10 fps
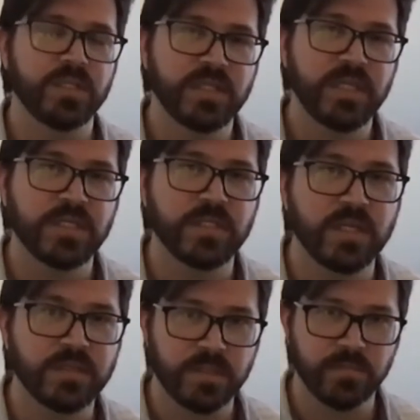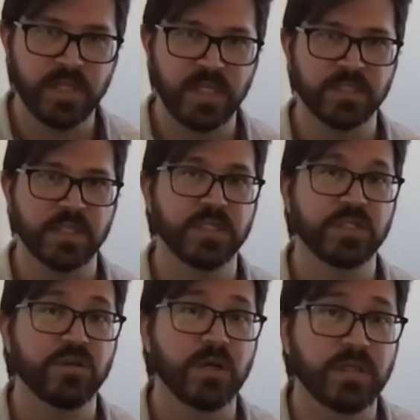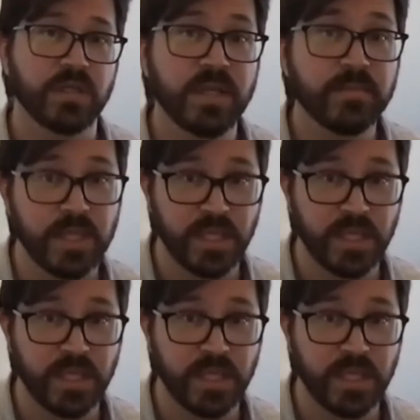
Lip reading: teach them some things and instruct them